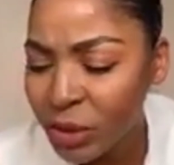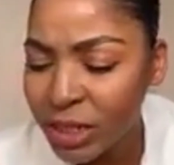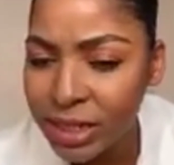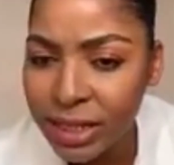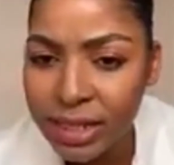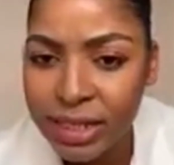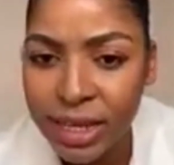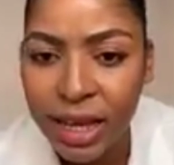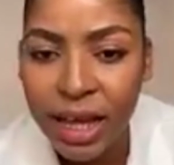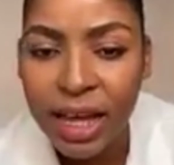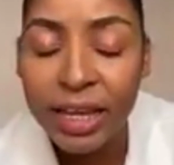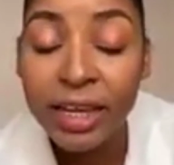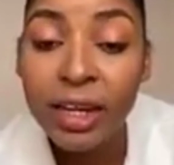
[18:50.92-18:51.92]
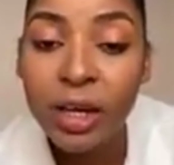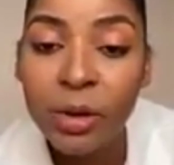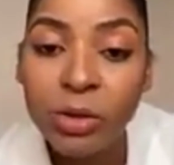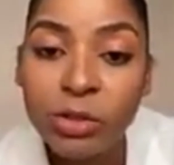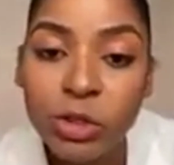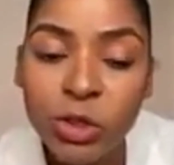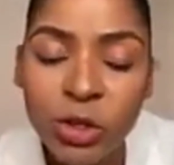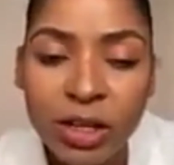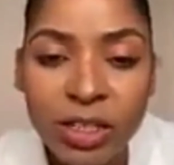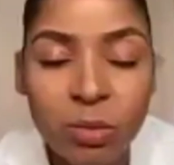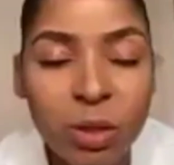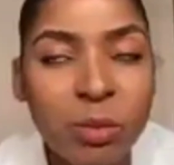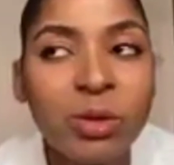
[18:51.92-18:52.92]
a few weeks later, again I went
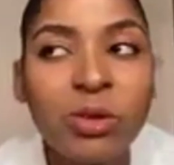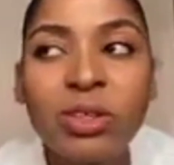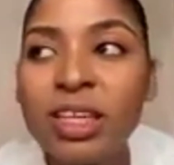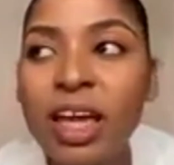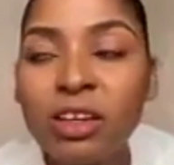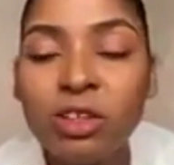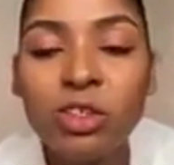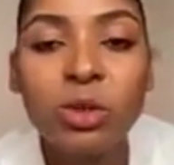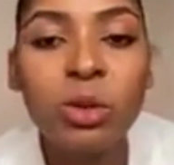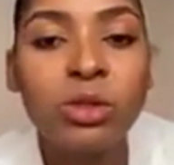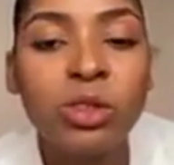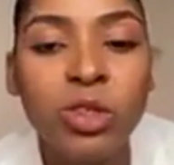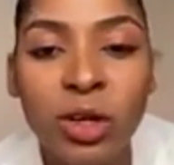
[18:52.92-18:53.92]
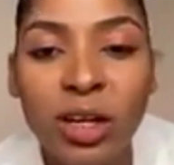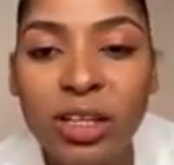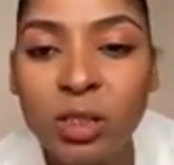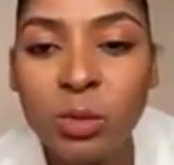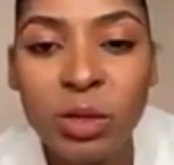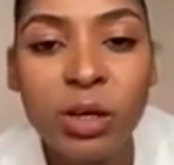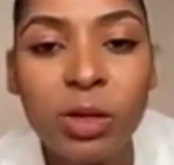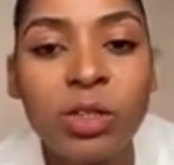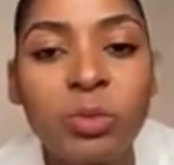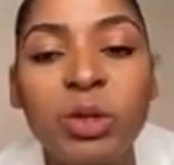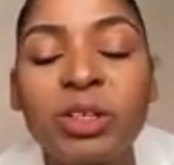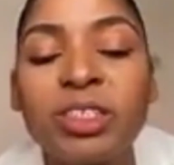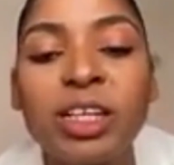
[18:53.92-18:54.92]
to Johannesburg because I used to go to
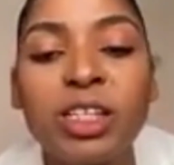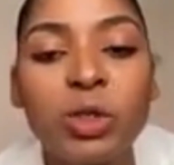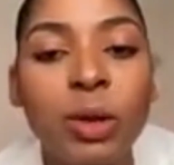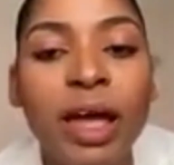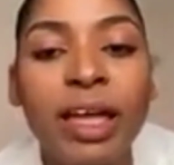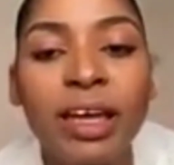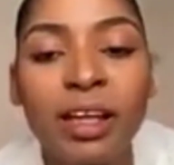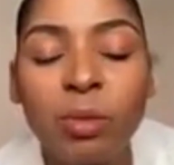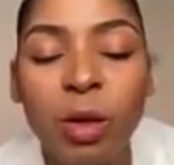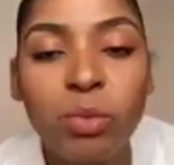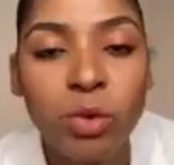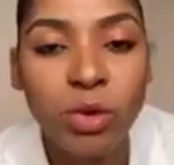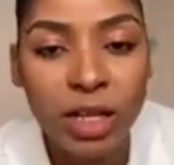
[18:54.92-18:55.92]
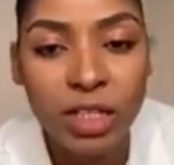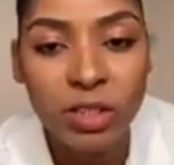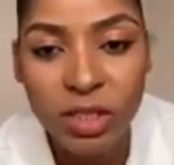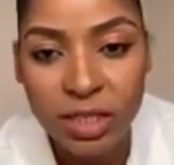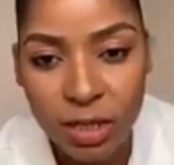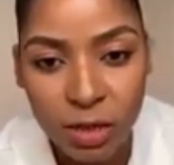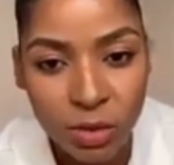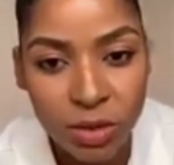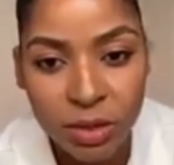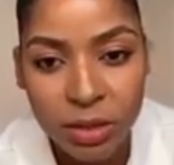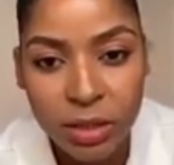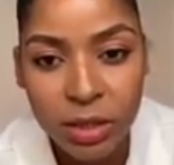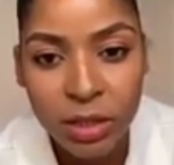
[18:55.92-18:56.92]
Johannesburg a lot because that's where I get my products for the
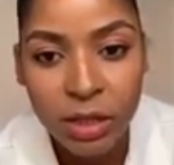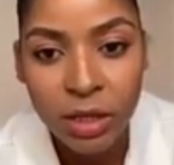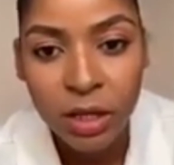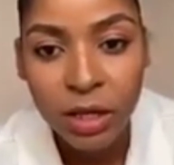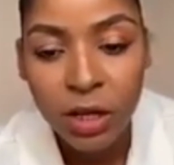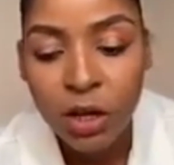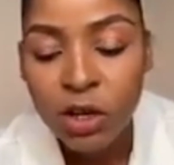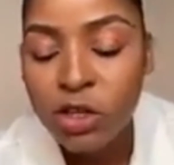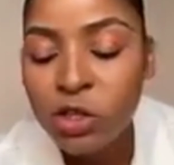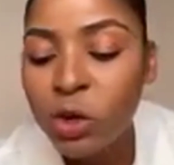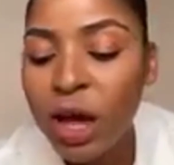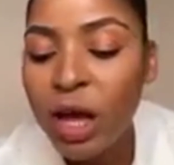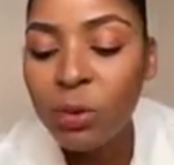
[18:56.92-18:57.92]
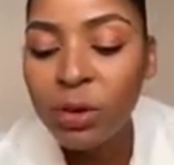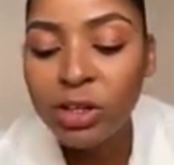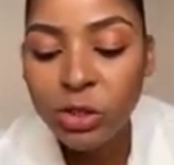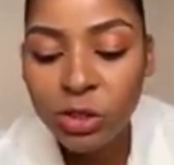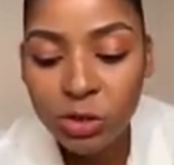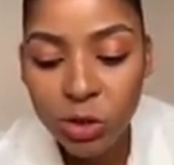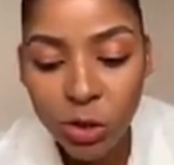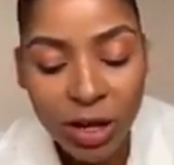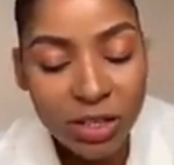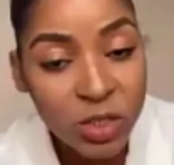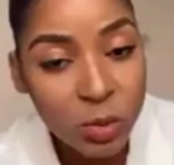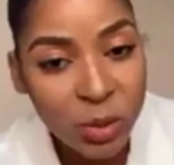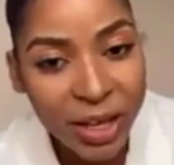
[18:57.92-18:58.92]
salon. So I went to
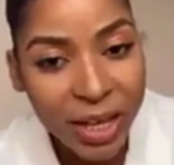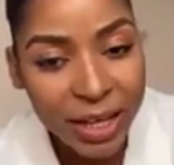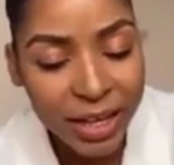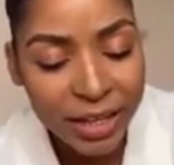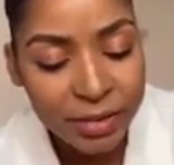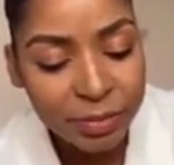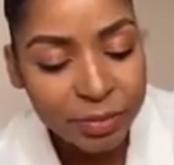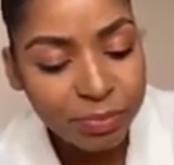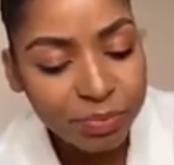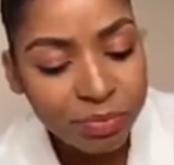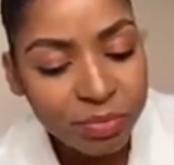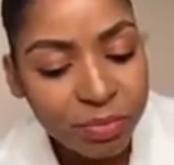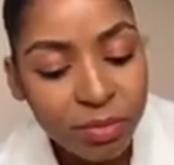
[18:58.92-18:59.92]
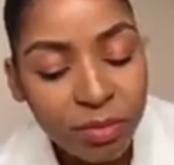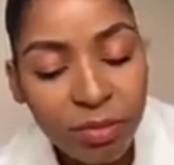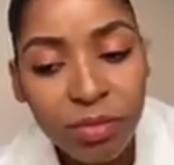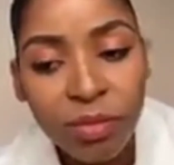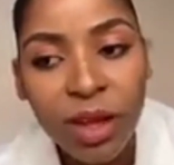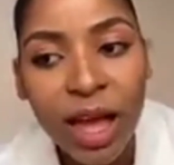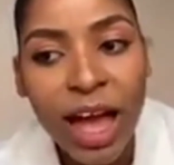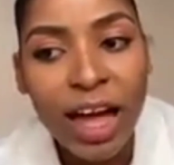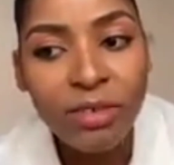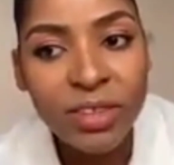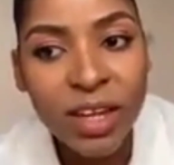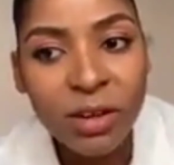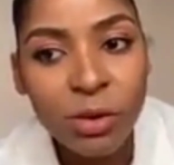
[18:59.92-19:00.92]
Johannesburg again.
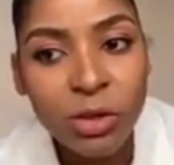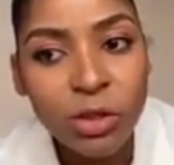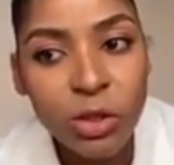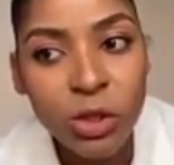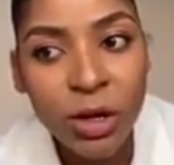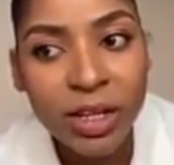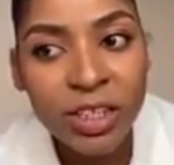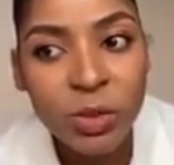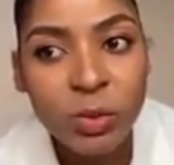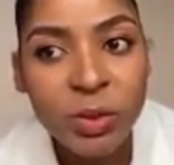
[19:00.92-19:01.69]
After I got